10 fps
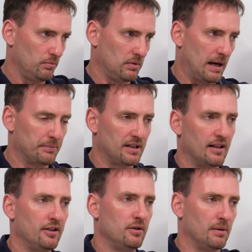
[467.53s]
I'm
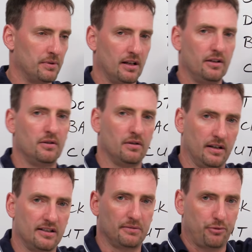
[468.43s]
telling you, and
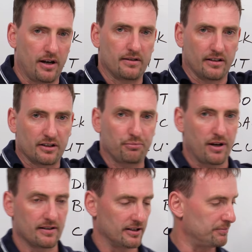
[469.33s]
it spreads and it
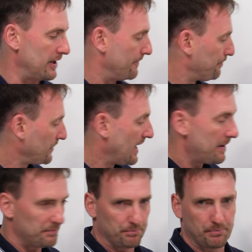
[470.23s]
spreads and it spreads.
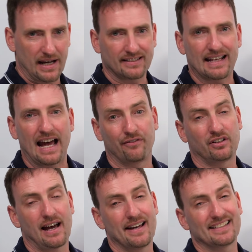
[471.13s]
Best
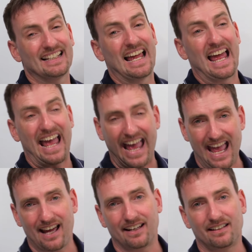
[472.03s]
advertising
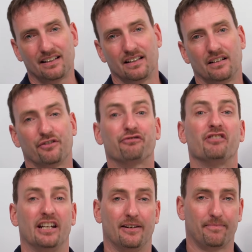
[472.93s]
and
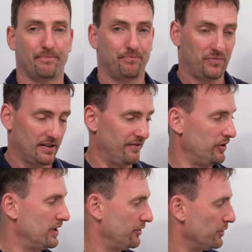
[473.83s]
free, if
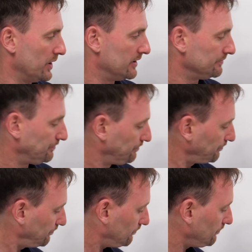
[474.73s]
you can do it.
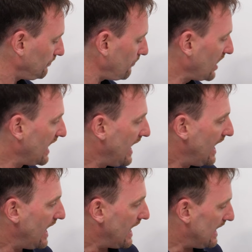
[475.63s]

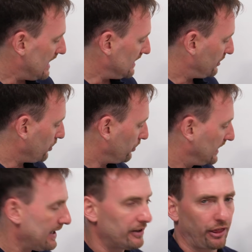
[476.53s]
Let's go
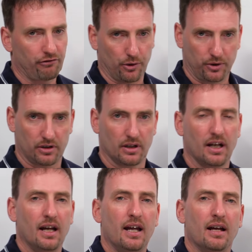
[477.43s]
cutthroat.
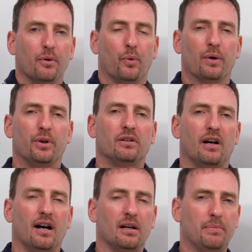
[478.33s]
When we
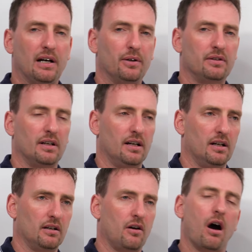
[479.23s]
talk about
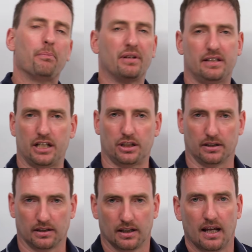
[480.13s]

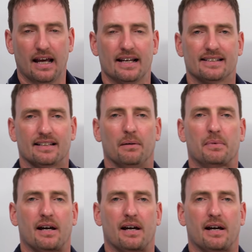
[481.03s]
competition, some